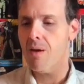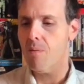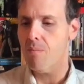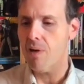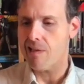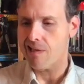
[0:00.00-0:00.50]

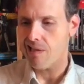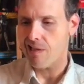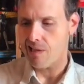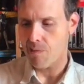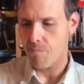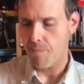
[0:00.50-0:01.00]
But
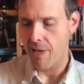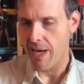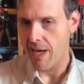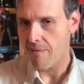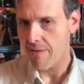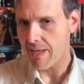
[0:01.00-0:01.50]

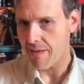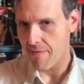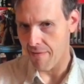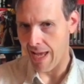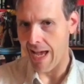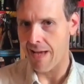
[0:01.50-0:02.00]
comparing
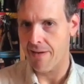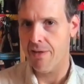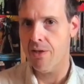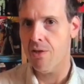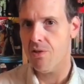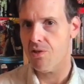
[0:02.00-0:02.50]
that
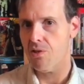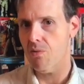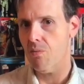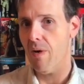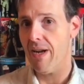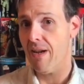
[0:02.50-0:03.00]
to
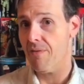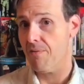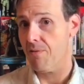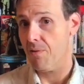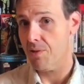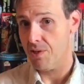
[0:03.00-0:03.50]
when I
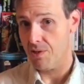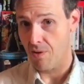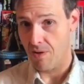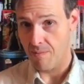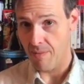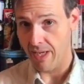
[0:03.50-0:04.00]
first
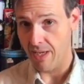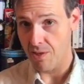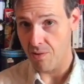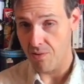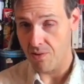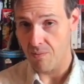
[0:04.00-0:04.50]
started making
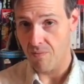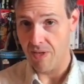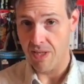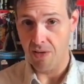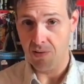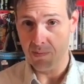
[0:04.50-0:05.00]
YouTube
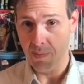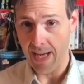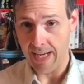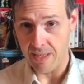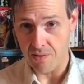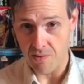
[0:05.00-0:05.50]
videos
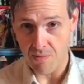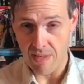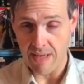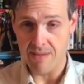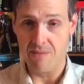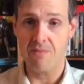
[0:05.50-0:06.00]
back in
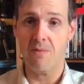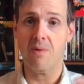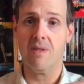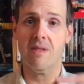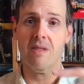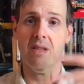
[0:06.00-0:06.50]

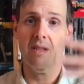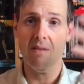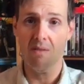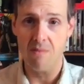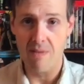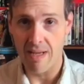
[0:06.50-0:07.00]
2014,
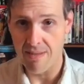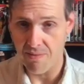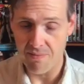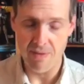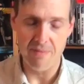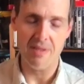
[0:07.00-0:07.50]

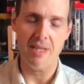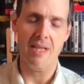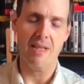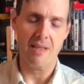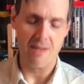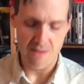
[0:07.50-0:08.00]
2015,
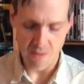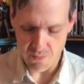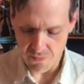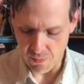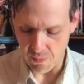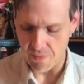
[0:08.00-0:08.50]
and so
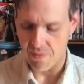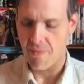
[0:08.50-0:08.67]
forth,